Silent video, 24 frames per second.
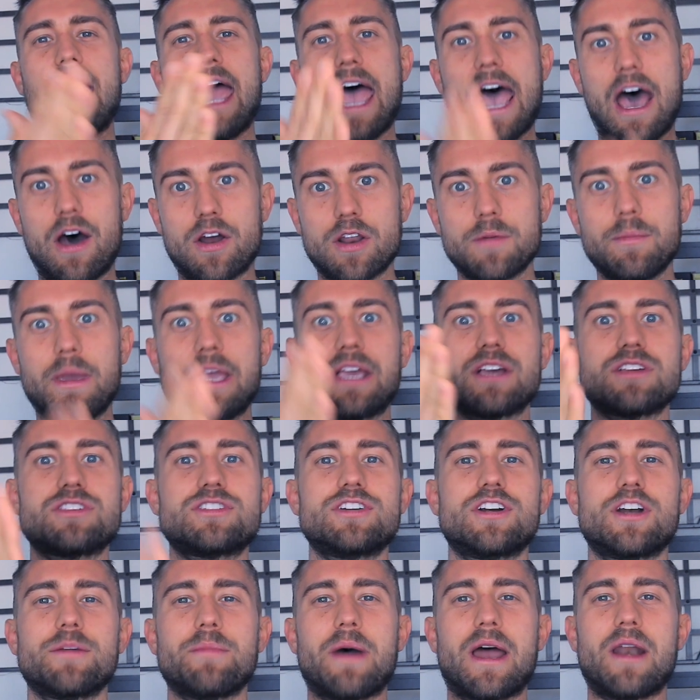how to make a
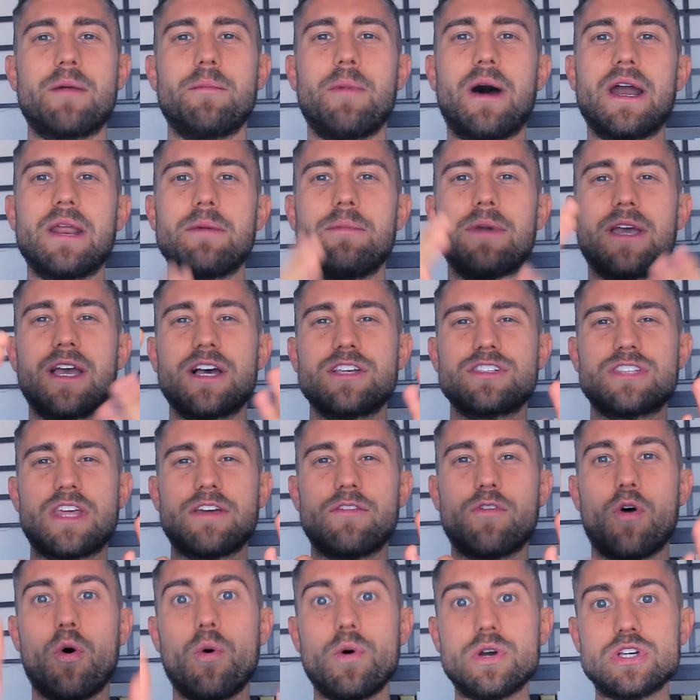certain amount of money because
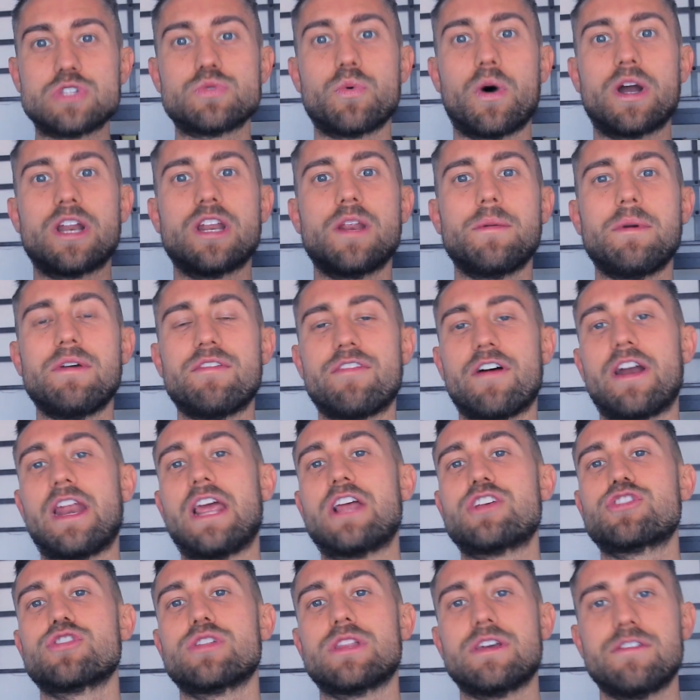they've always wanted to be
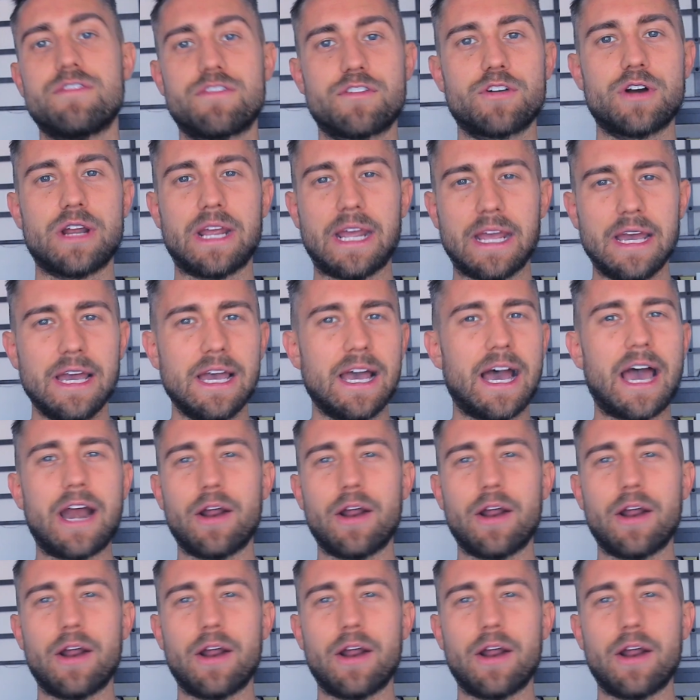financially free.